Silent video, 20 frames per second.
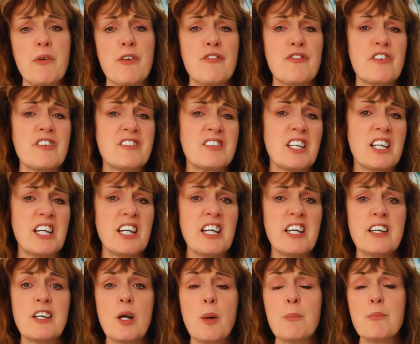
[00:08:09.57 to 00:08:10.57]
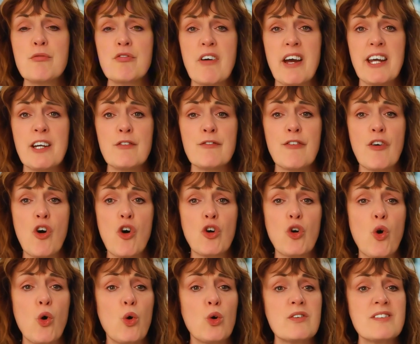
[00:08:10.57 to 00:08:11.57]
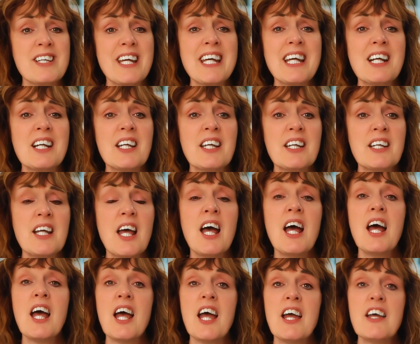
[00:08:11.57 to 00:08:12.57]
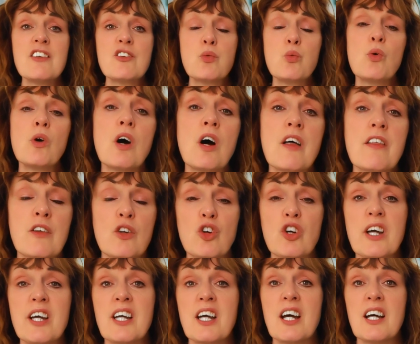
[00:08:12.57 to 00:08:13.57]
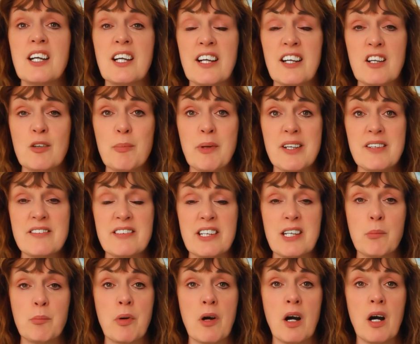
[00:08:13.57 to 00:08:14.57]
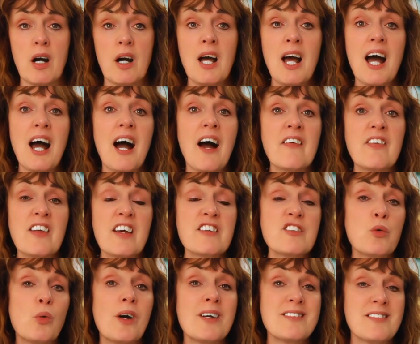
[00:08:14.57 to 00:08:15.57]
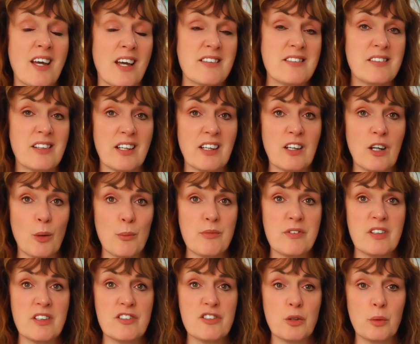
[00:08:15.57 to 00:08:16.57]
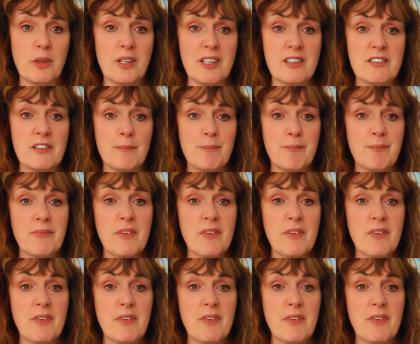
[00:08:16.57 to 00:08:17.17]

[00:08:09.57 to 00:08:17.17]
with fatigue, brain fog, or tingling, it's worth looking a little bit deeper, and that's where testing comes into it.